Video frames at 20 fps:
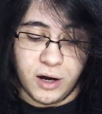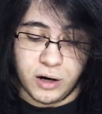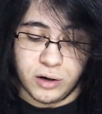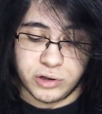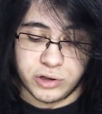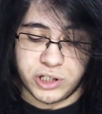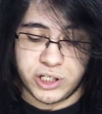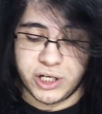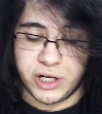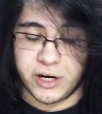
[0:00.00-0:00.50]

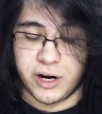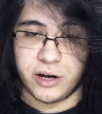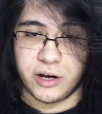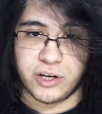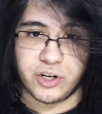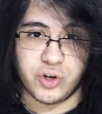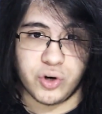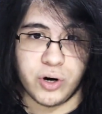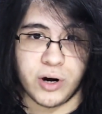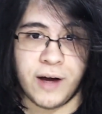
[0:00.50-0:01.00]
oh shit, I
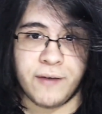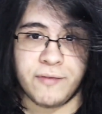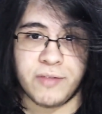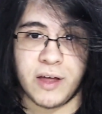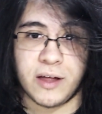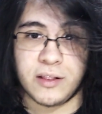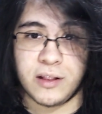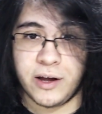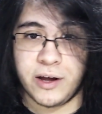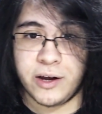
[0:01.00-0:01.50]
shouldn't have
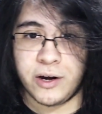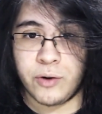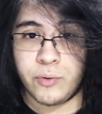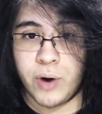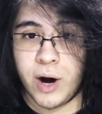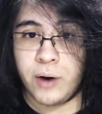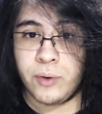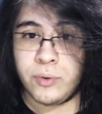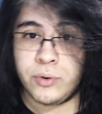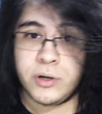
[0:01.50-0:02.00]
that laying
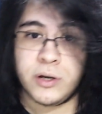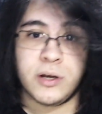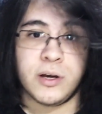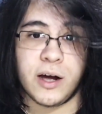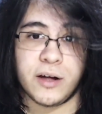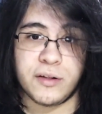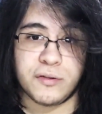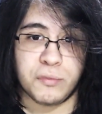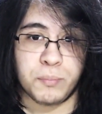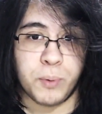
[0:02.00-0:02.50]
around,
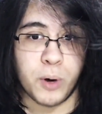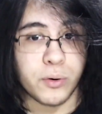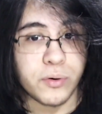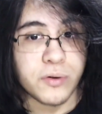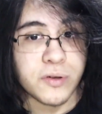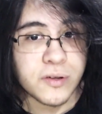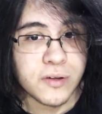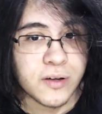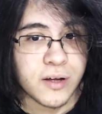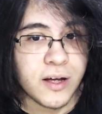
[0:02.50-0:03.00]
I
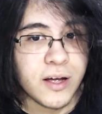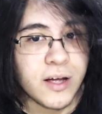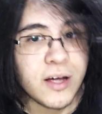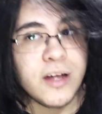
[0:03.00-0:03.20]
suppose.